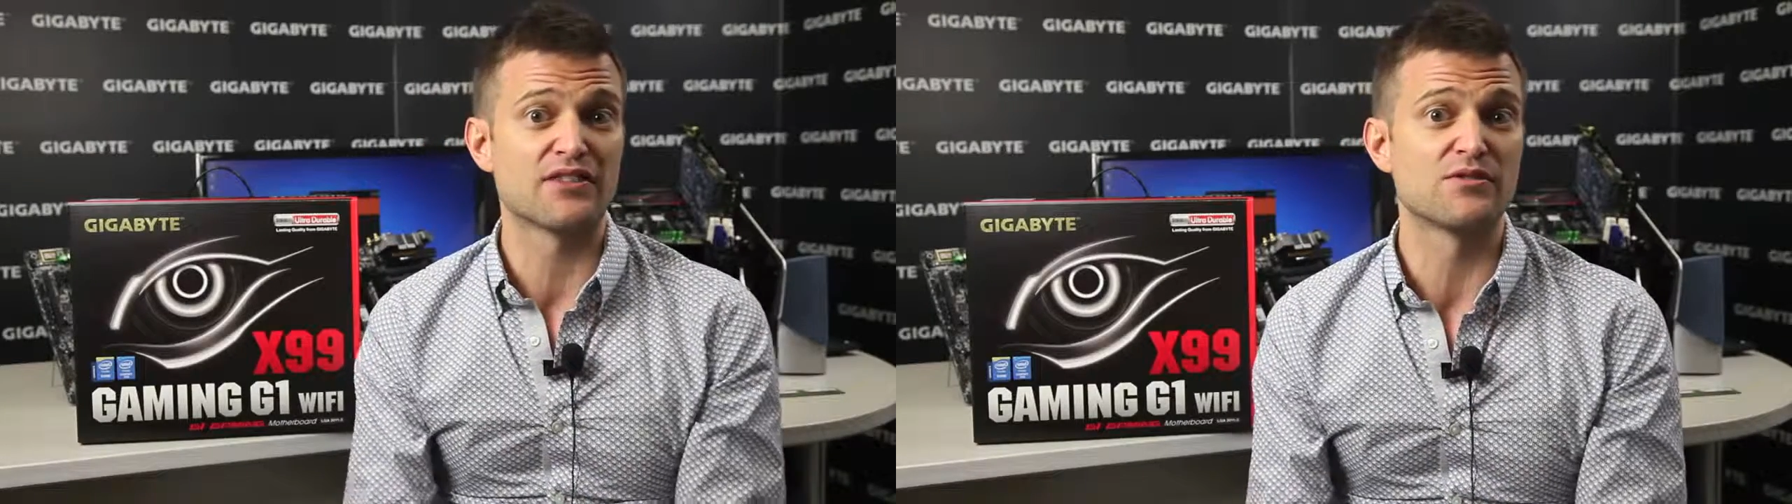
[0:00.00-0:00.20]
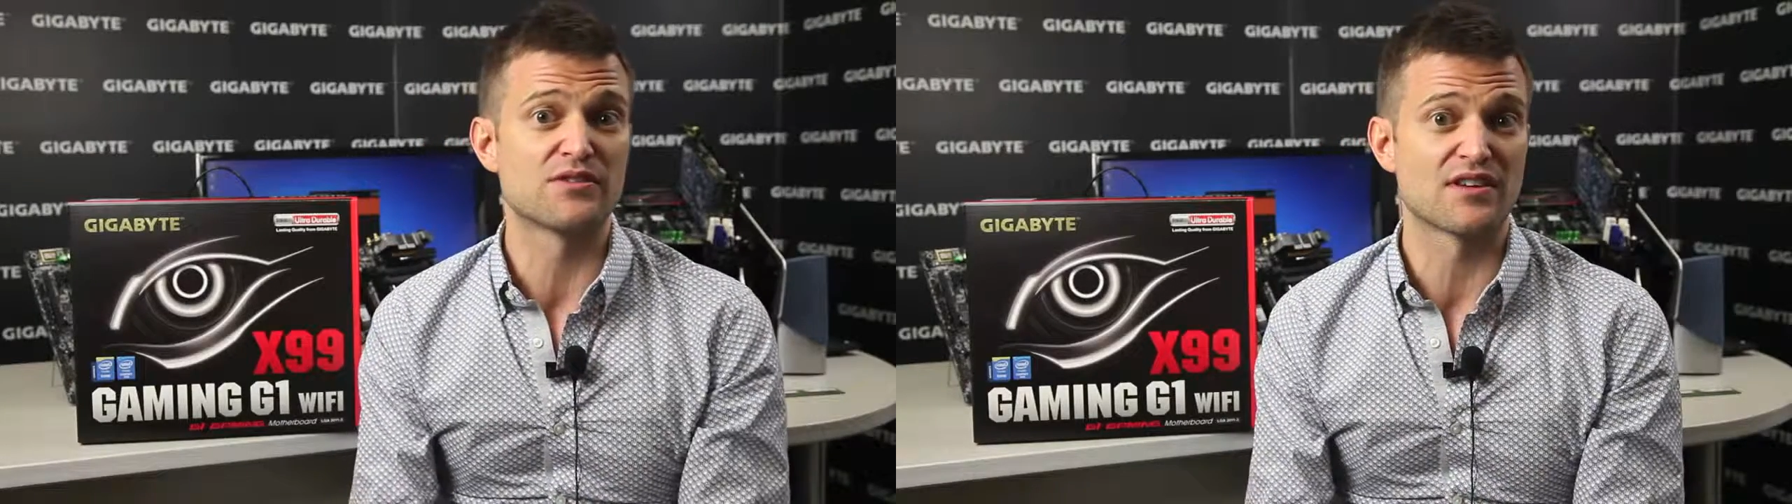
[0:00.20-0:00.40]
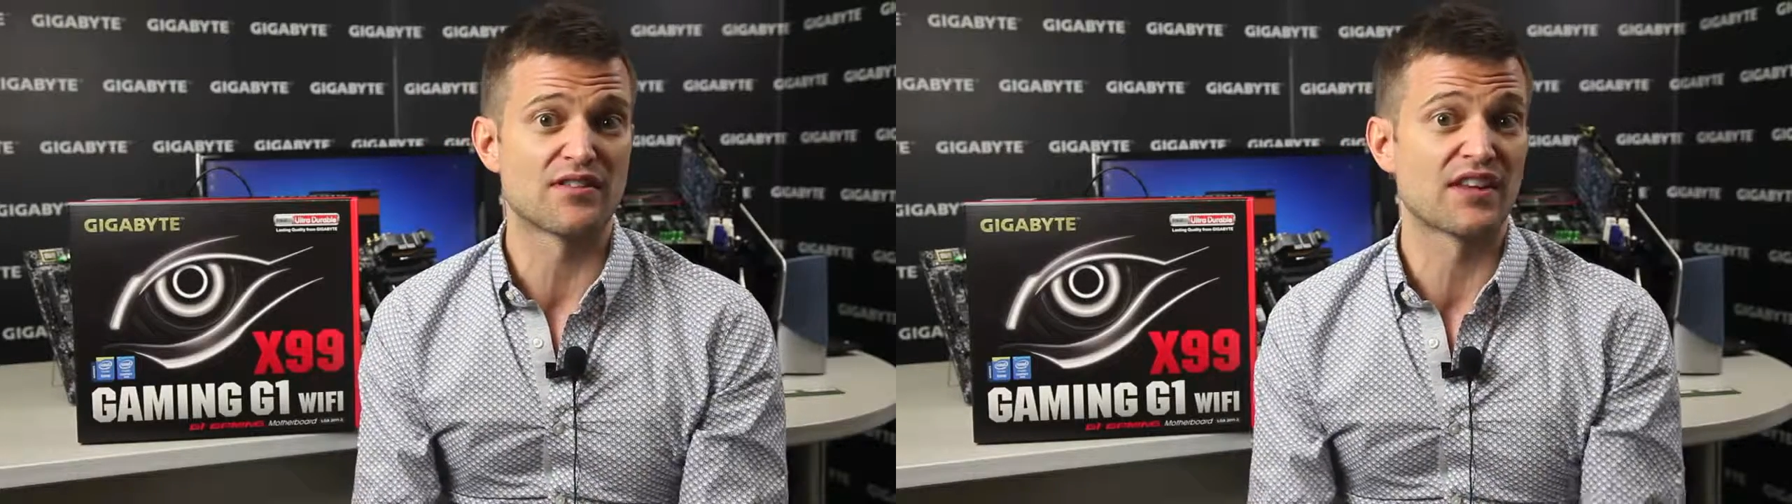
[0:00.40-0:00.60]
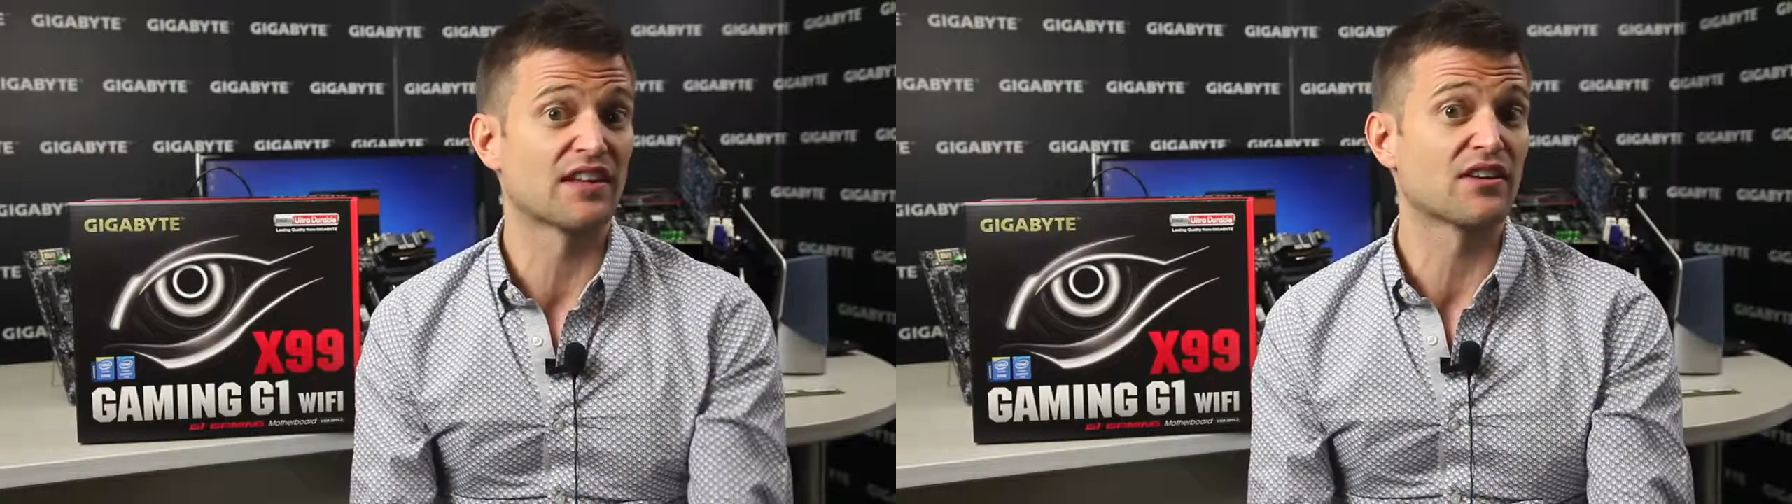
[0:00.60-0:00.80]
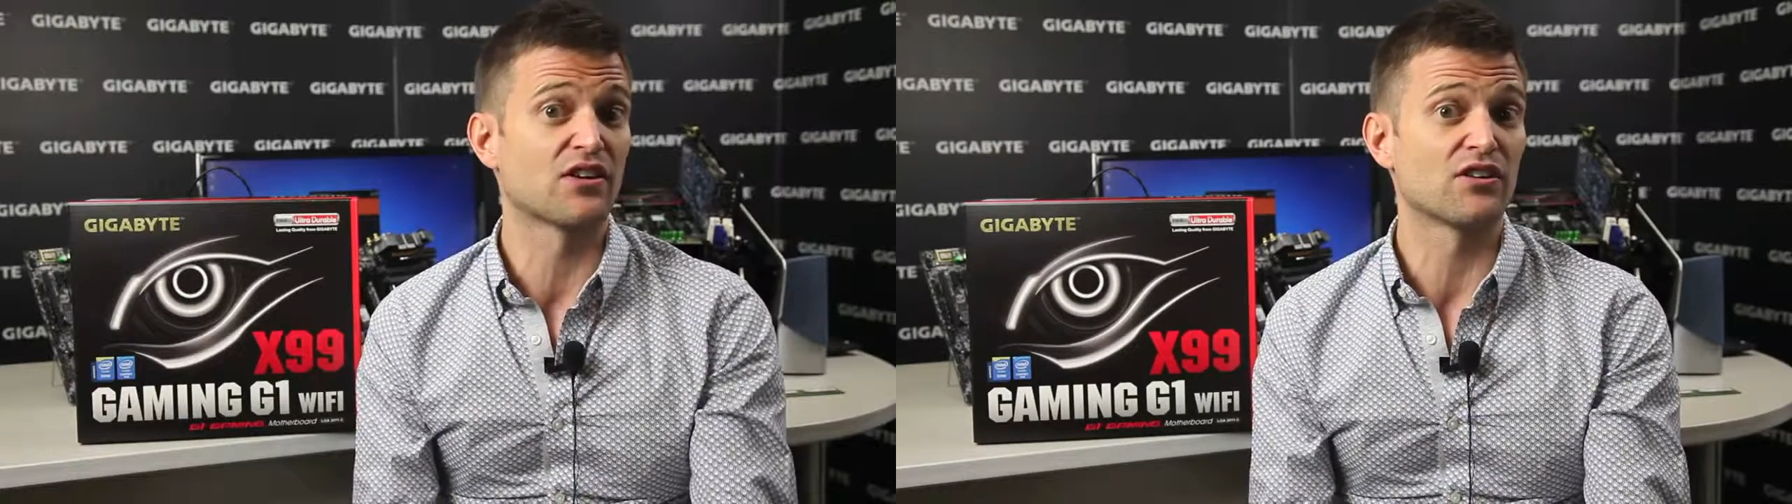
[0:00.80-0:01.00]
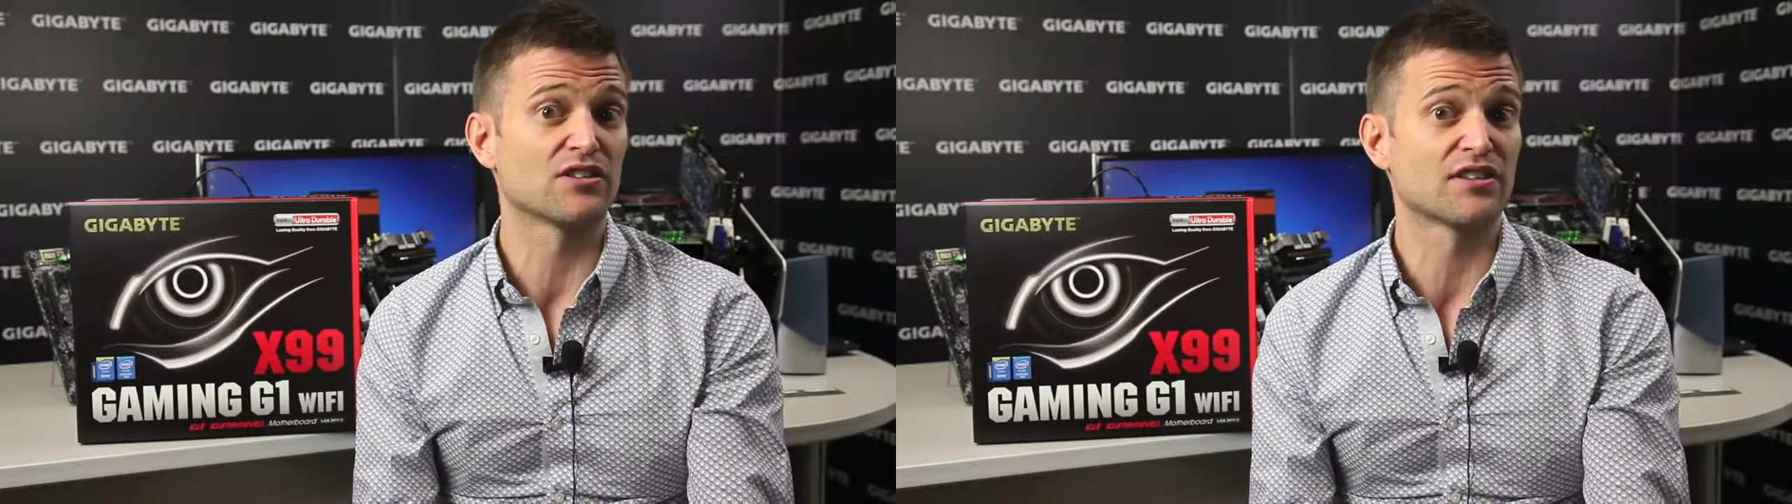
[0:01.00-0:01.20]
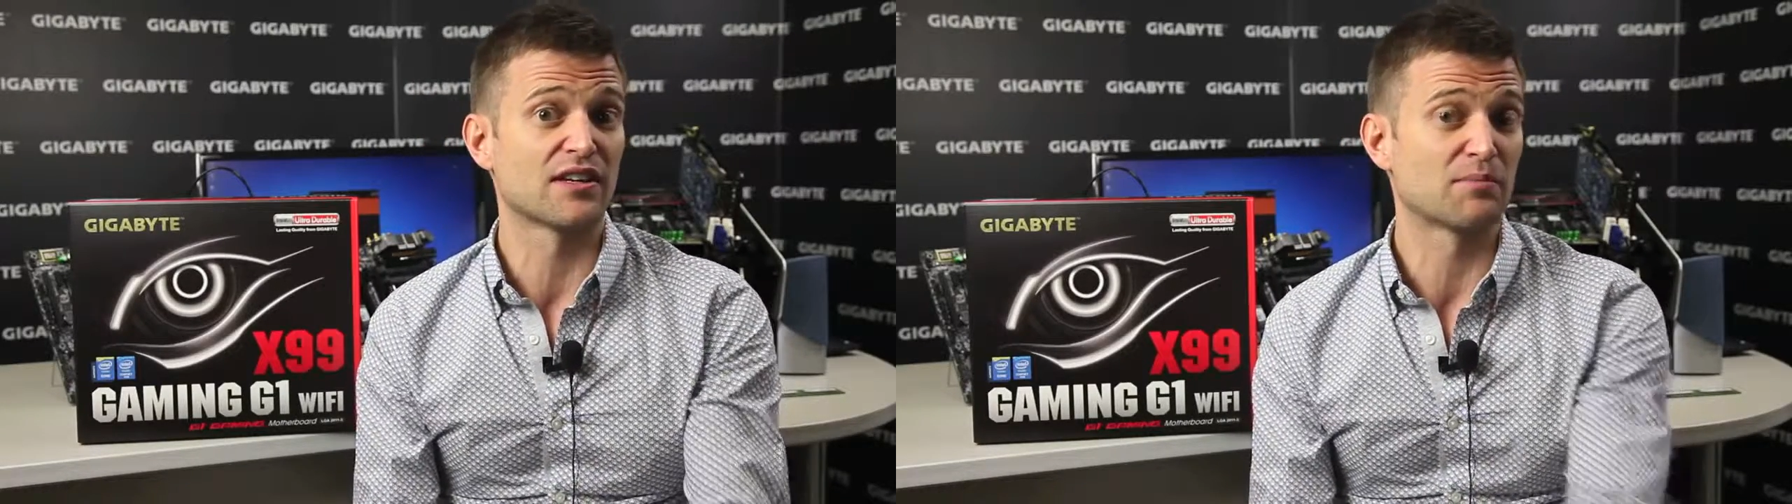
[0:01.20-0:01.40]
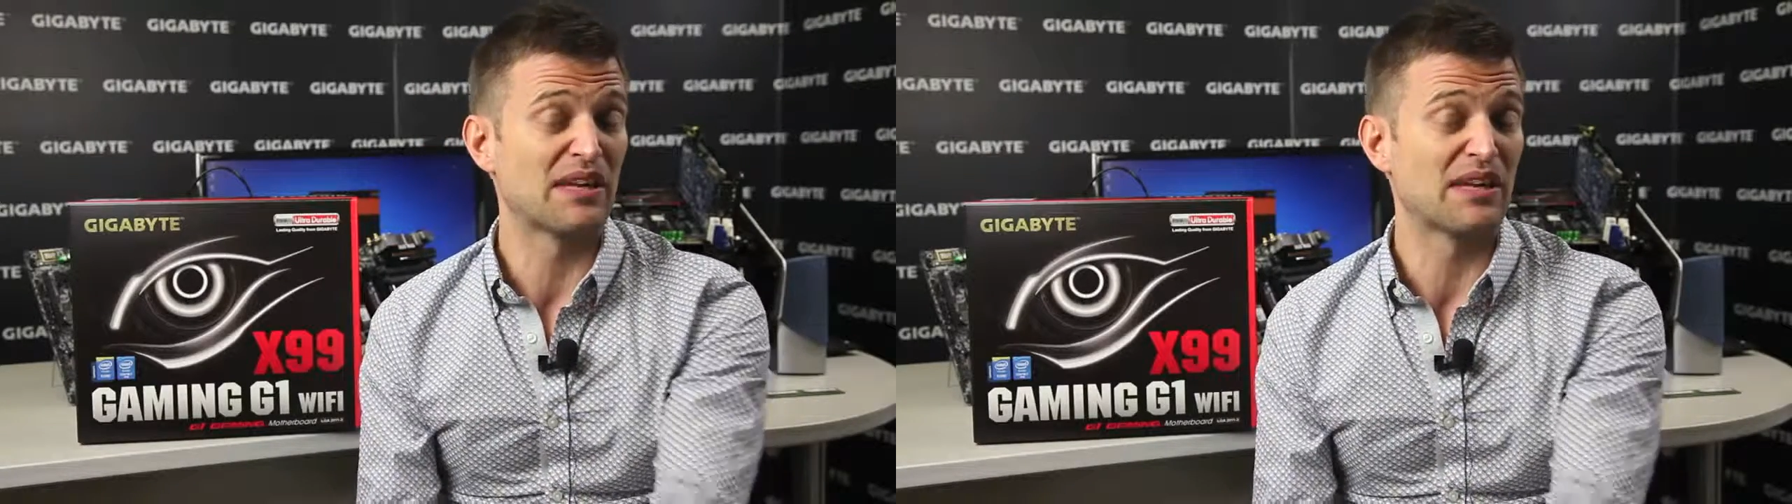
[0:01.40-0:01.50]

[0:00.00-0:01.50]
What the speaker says: to use a thing called a